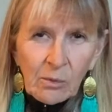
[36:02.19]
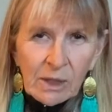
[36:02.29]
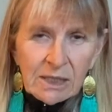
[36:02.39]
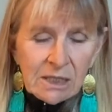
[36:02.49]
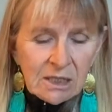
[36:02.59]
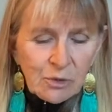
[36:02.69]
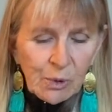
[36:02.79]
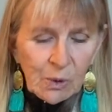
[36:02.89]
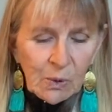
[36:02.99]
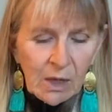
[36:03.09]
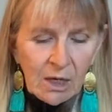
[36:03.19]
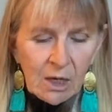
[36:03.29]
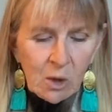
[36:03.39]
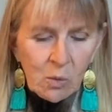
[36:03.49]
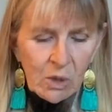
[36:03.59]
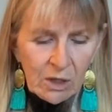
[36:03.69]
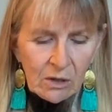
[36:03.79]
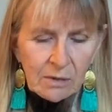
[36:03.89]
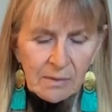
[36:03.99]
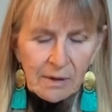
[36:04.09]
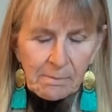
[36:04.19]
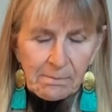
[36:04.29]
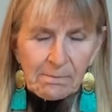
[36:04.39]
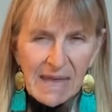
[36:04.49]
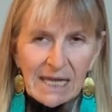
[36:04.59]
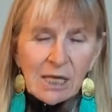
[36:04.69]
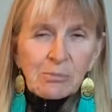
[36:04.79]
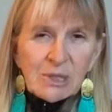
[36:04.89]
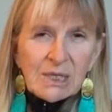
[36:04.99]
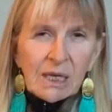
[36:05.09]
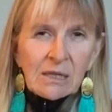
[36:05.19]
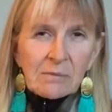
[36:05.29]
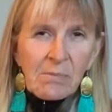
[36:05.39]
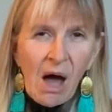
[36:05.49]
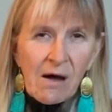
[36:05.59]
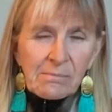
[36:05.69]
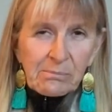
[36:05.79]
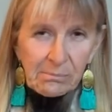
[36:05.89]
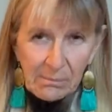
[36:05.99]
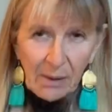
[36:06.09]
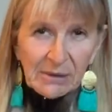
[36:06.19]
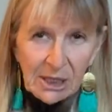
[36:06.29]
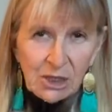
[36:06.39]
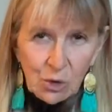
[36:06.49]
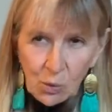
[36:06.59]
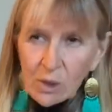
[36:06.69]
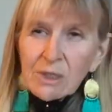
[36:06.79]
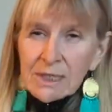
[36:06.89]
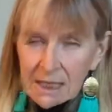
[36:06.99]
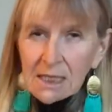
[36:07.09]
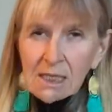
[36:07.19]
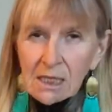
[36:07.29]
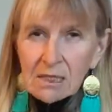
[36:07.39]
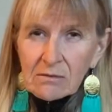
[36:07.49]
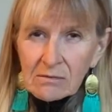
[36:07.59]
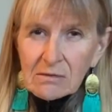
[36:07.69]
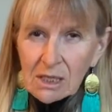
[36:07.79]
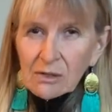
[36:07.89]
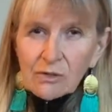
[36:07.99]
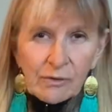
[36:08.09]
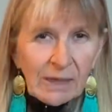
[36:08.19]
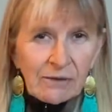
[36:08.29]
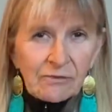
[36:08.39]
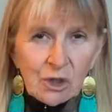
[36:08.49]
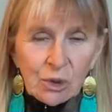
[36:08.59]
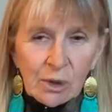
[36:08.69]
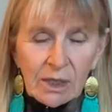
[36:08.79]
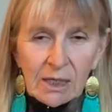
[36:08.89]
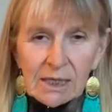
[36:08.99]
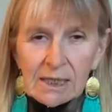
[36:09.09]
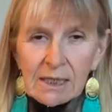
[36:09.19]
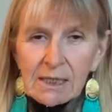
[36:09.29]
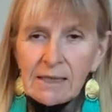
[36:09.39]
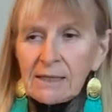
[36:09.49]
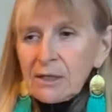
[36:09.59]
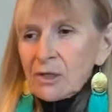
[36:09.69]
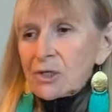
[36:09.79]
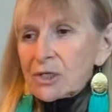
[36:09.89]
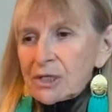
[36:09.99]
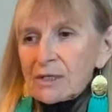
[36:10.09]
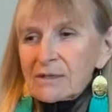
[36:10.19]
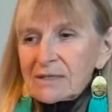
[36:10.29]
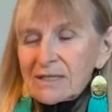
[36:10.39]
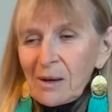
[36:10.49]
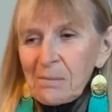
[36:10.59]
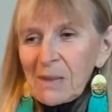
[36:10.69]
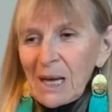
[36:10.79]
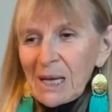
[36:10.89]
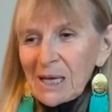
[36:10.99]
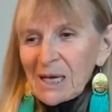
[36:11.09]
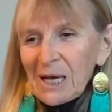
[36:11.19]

1 teaspoon. 80% of the population will see results from that for sure. Then there's some like